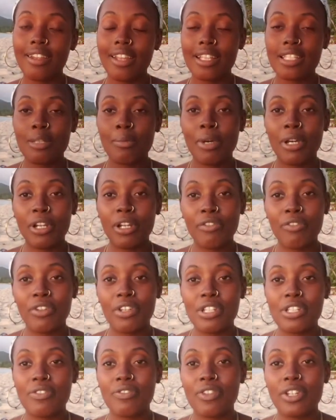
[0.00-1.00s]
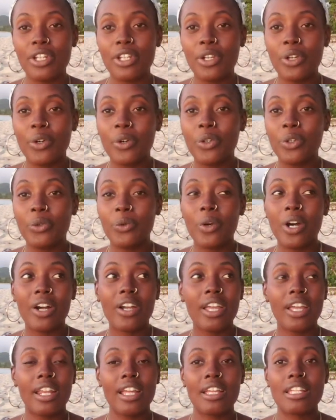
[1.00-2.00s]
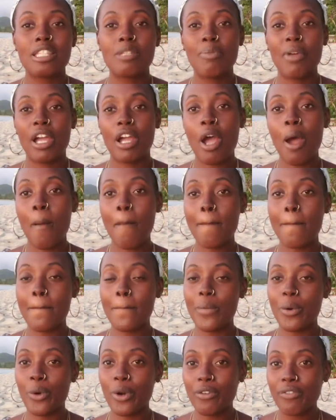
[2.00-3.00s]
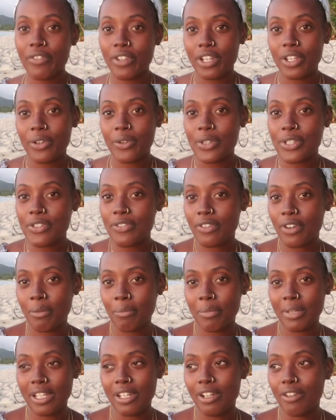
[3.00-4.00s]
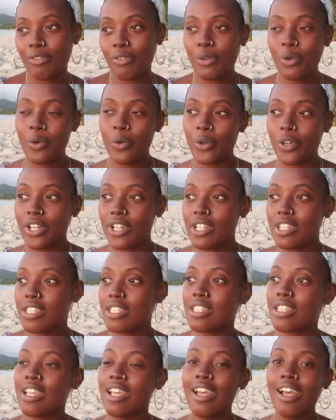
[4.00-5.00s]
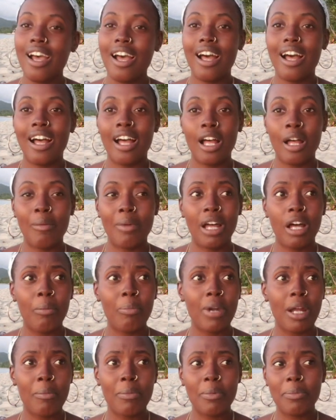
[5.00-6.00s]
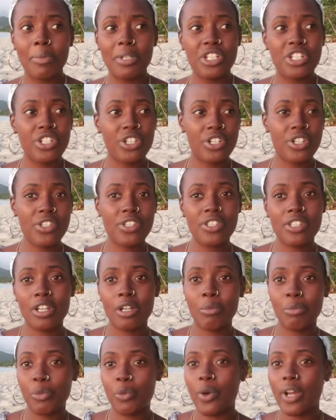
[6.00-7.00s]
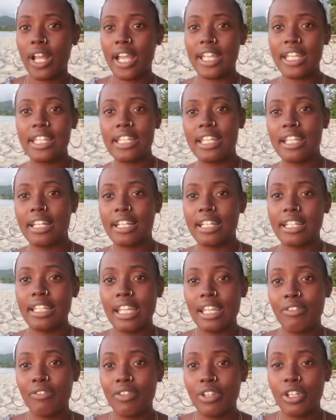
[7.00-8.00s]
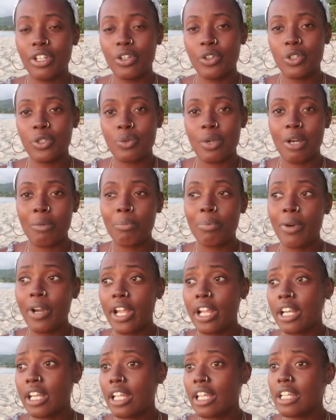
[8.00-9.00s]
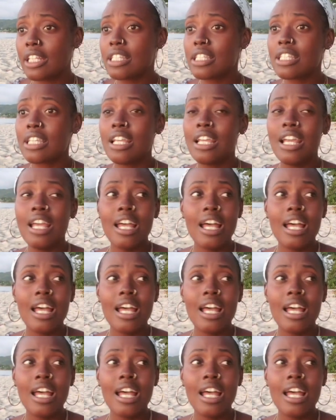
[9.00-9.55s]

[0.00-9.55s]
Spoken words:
that's about it for this video. You all can expect more videos from me, of course. I'll probably be sharing some what I eat in a day videos while pregnant,